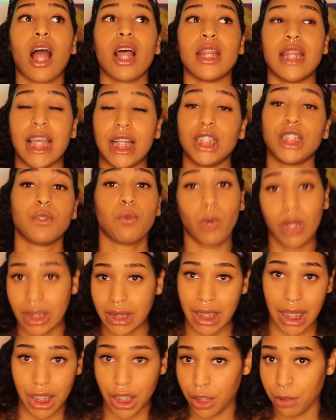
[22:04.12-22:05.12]
They just want
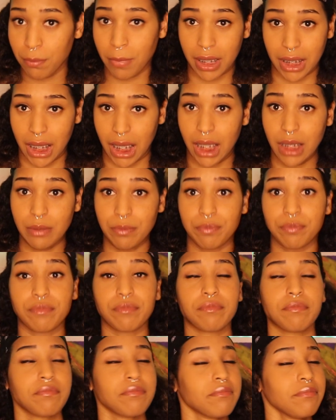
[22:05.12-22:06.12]
to take your money.
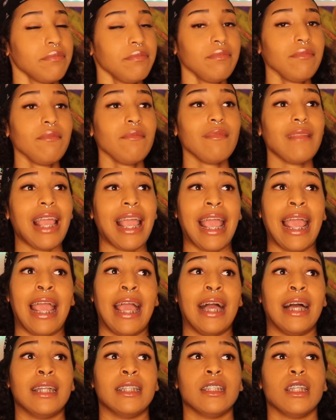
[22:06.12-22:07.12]

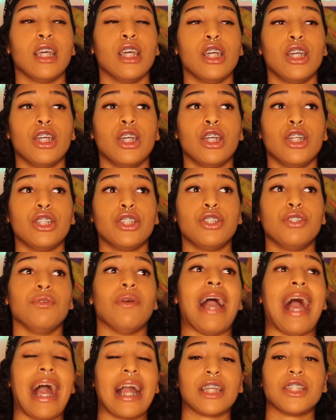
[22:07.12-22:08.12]
And
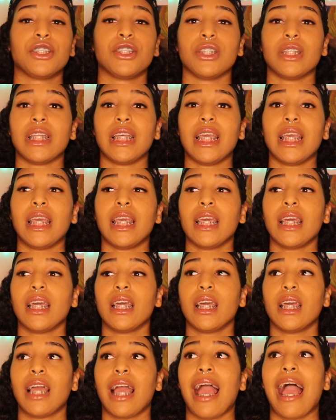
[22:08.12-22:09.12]
to
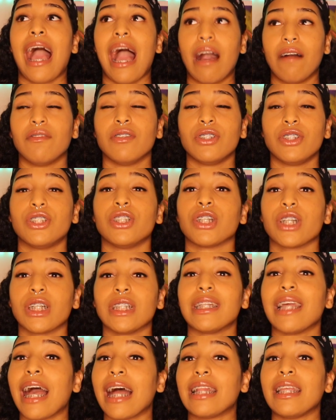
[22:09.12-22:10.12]
actually have a
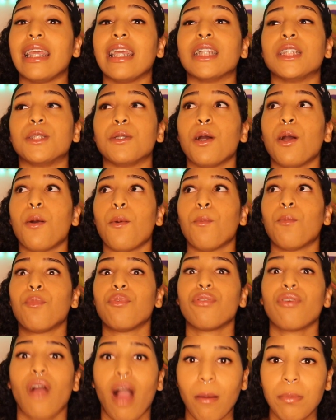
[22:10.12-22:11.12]
sugar daddy is
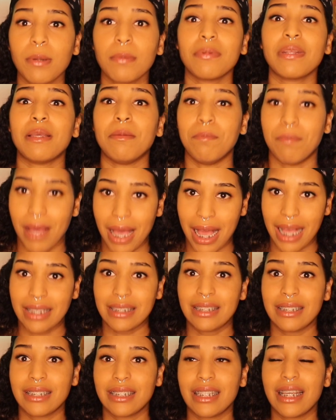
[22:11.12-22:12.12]
probably
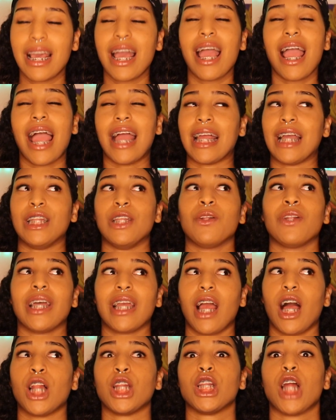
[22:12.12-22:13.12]
best. And I know
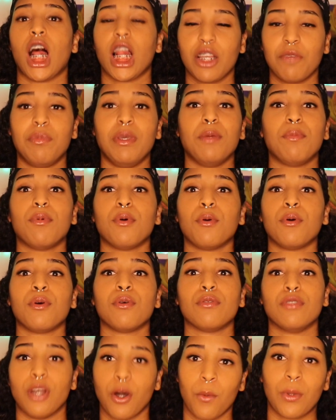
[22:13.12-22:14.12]
like a lot of
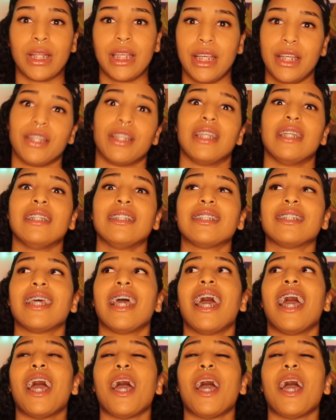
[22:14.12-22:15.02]
people don't want to hear this,